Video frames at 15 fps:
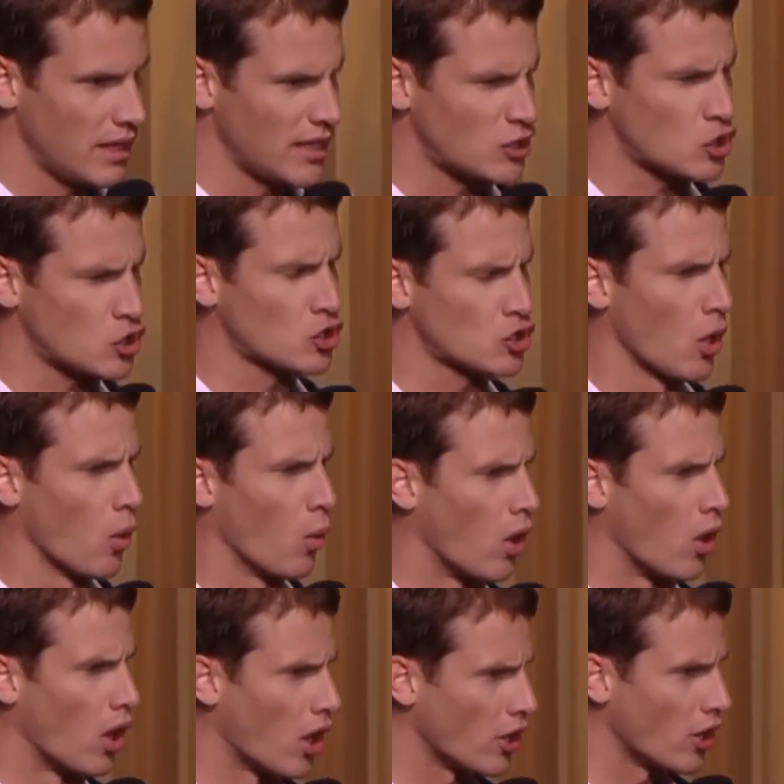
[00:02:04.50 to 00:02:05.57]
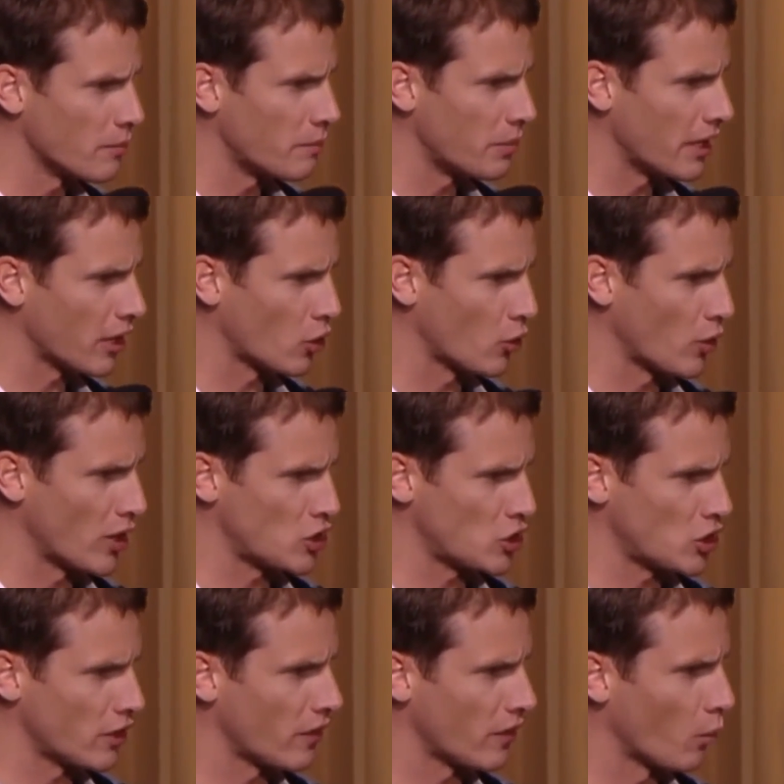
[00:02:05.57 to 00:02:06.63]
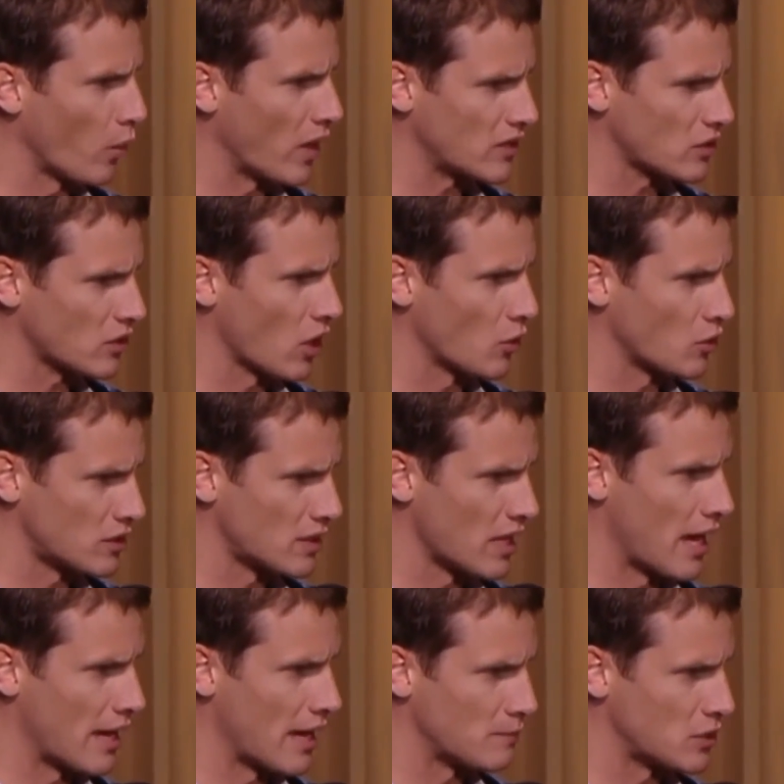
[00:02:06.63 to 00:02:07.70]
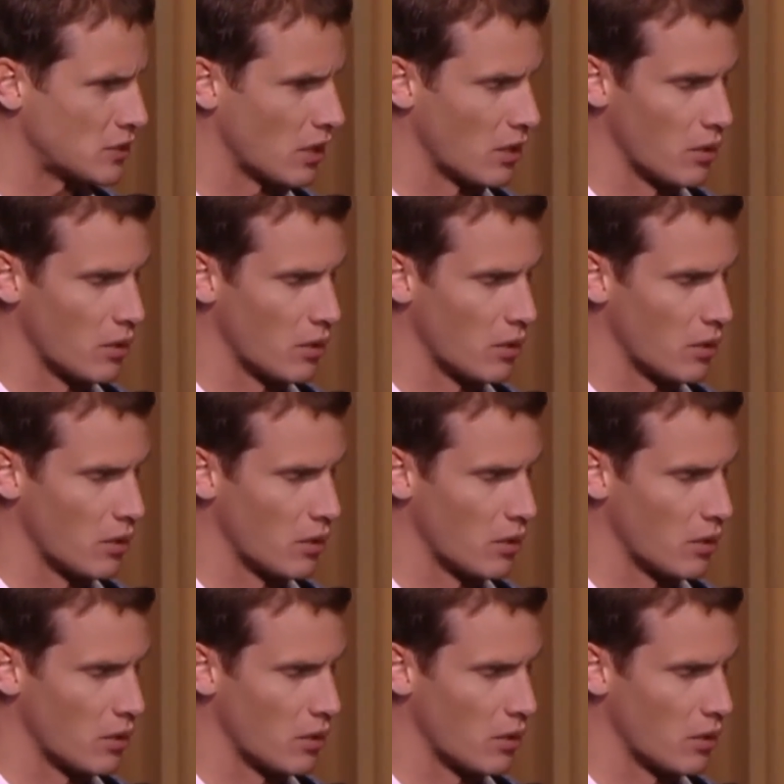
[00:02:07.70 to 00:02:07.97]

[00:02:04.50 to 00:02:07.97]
It's so hard to be a Christian in the West Coast time